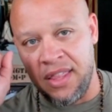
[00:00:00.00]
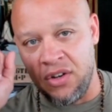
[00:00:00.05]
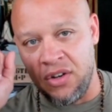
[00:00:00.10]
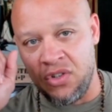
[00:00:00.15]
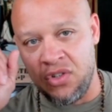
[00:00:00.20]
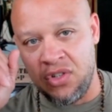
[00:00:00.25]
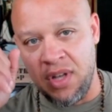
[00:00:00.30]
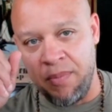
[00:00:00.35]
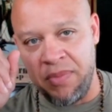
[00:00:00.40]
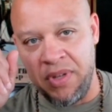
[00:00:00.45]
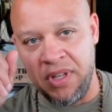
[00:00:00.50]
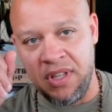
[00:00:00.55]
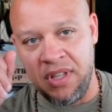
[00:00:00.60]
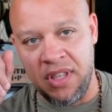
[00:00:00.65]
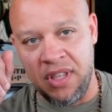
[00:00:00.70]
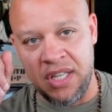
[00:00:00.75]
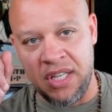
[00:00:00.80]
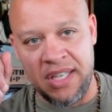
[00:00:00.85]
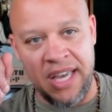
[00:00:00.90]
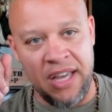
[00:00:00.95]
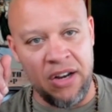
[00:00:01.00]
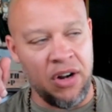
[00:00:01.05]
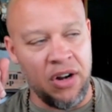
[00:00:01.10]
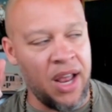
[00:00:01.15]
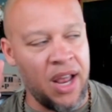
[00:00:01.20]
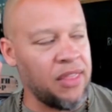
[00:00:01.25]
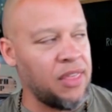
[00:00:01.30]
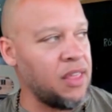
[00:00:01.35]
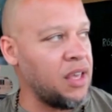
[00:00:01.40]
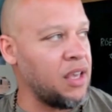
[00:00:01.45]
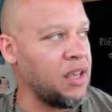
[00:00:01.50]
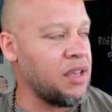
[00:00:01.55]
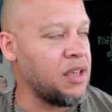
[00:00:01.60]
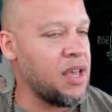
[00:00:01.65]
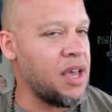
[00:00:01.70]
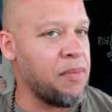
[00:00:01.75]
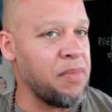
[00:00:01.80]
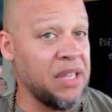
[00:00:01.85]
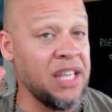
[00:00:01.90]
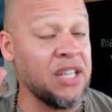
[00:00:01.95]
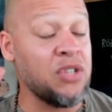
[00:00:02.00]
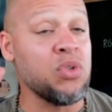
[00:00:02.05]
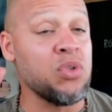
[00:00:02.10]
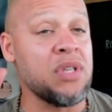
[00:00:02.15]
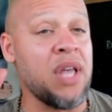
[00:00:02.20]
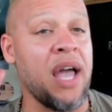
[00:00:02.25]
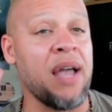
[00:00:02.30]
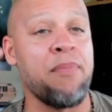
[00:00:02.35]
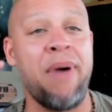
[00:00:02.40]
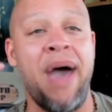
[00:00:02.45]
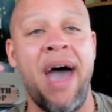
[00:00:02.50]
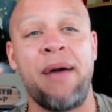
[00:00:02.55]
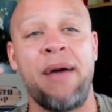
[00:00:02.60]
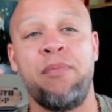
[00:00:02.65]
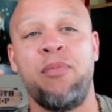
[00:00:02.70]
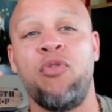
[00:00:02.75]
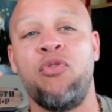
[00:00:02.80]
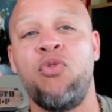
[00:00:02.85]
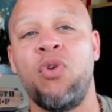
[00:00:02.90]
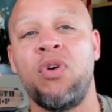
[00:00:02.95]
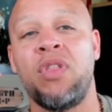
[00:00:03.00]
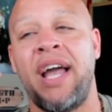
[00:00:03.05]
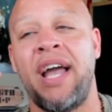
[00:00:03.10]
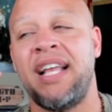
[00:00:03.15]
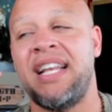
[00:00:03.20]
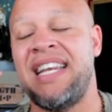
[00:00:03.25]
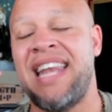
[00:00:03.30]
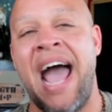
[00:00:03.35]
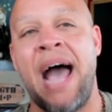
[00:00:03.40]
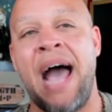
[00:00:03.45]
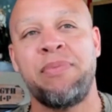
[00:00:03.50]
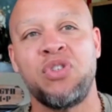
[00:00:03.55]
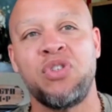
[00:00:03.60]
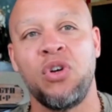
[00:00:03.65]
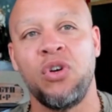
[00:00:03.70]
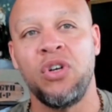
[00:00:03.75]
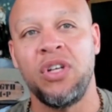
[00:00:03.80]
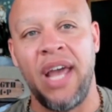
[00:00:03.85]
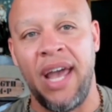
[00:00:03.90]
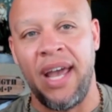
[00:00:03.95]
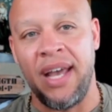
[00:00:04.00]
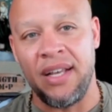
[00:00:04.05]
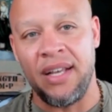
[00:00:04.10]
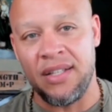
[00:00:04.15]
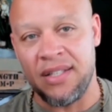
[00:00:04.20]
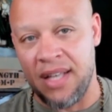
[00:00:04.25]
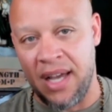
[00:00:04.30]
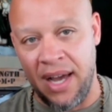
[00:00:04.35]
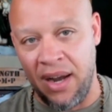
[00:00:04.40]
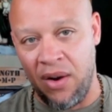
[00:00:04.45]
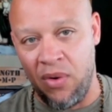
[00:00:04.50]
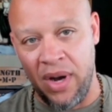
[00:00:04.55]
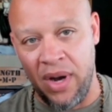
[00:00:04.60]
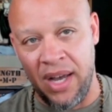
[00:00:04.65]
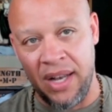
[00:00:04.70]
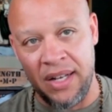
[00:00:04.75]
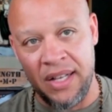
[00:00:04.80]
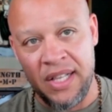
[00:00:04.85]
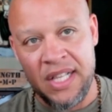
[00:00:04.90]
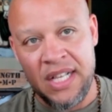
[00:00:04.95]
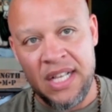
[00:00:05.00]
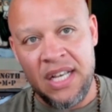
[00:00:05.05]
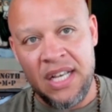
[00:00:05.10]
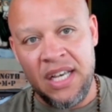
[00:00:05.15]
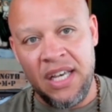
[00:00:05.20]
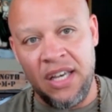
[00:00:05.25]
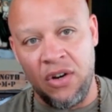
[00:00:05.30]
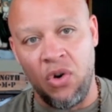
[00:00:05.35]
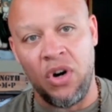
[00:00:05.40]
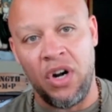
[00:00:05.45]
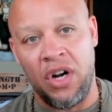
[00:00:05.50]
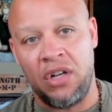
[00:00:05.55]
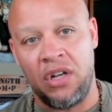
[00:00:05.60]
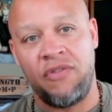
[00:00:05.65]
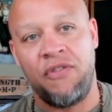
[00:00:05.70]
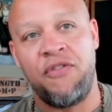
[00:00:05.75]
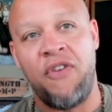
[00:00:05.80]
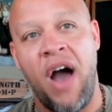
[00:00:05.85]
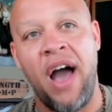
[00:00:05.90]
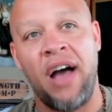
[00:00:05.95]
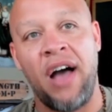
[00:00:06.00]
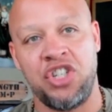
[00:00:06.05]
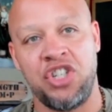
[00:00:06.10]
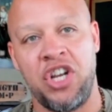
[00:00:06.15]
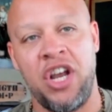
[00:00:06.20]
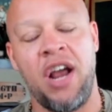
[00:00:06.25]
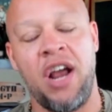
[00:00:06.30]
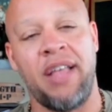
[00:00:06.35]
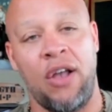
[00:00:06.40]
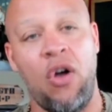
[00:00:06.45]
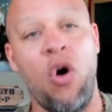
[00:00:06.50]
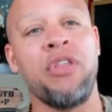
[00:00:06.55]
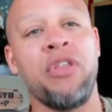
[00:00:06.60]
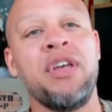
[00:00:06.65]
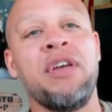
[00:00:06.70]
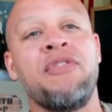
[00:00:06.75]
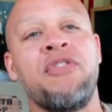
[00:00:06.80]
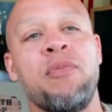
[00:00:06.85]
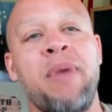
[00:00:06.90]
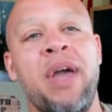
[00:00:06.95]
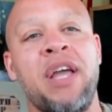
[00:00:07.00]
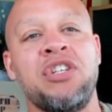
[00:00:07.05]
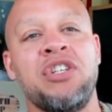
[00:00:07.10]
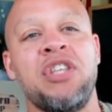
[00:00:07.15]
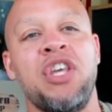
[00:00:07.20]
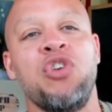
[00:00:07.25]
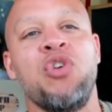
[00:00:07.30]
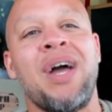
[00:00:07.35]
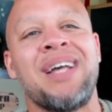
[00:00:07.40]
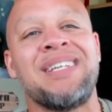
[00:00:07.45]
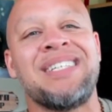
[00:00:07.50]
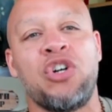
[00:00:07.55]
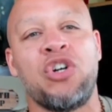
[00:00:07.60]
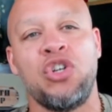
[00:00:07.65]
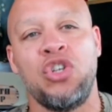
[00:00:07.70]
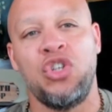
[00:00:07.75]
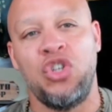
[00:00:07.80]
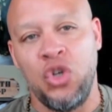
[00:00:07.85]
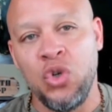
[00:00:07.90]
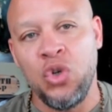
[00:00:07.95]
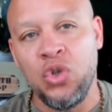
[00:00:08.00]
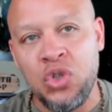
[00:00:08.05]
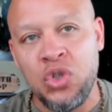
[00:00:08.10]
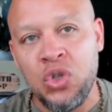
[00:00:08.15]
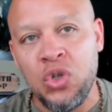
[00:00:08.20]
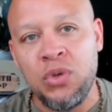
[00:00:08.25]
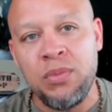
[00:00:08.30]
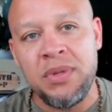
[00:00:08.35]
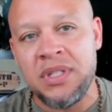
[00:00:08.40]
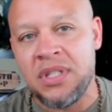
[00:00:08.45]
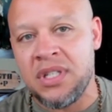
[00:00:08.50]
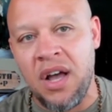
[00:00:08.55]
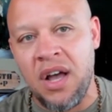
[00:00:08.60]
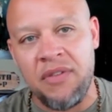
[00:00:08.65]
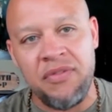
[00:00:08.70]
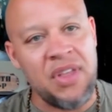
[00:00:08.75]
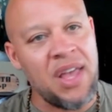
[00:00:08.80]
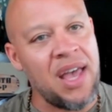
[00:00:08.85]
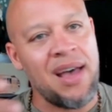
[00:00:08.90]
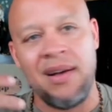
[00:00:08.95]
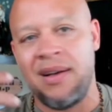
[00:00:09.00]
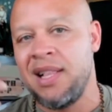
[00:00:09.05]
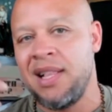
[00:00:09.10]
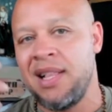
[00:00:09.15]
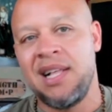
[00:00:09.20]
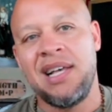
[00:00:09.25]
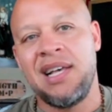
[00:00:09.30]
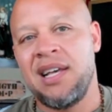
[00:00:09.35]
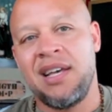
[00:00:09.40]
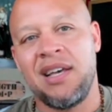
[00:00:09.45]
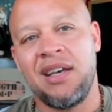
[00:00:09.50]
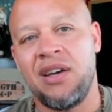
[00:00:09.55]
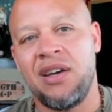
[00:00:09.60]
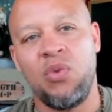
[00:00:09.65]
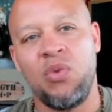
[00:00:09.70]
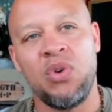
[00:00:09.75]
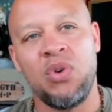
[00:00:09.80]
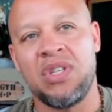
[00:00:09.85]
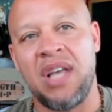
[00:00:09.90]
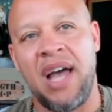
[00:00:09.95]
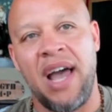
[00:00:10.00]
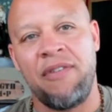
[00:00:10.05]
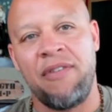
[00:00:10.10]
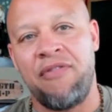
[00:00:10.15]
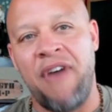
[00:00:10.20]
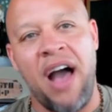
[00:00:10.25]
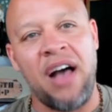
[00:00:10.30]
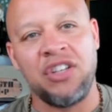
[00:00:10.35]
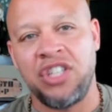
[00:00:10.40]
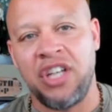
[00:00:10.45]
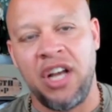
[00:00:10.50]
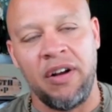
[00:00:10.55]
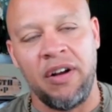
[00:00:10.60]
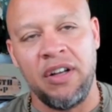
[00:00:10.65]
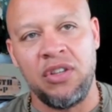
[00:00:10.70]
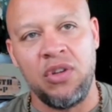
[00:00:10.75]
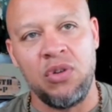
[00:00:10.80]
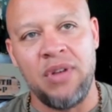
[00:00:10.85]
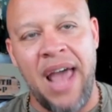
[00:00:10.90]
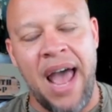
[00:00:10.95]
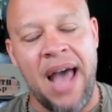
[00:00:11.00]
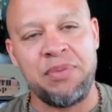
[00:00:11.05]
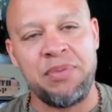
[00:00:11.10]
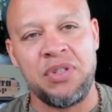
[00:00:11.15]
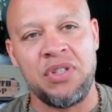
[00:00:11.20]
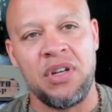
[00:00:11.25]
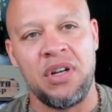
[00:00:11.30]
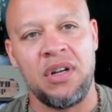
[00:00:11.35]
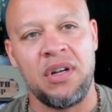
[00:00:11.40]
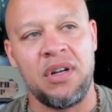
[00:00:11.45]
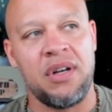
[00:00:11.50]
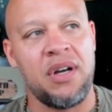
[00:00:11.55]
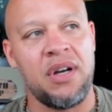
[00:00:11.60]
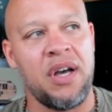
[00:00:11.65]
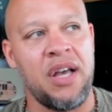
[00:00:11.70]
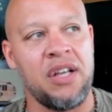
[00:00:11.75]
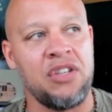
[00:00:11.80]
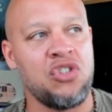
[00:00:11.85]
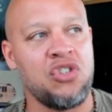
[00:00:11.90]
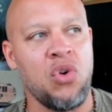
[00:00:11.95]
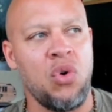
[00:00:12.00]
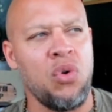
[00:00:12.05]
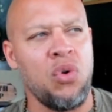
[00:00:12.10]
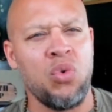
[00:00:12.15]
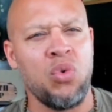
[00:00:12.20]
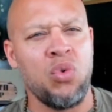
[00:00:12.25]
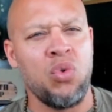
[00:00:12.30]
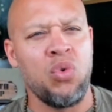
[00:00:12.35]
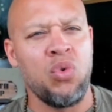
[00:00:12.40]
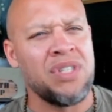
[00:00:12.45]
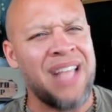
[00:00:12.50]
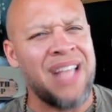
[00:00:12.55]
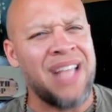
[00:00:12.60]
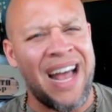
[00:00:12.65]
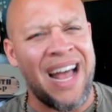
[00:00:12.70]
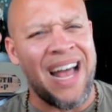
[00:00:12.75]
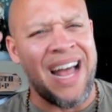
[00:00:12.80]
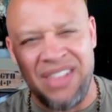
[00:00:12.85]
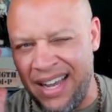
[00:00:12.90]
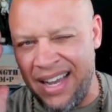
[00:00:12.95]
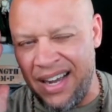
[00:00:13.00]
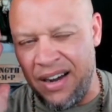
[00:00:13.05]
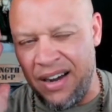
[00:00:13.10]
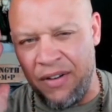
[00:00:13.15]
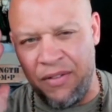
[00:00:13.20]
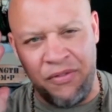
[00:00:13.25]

there's something to this internet thing. I mean, this was like back before like Napster days, like when in order to file share, like all the information that you guys get on YouTube and stuff now, it was like file sharing through Napster. And so it was not even like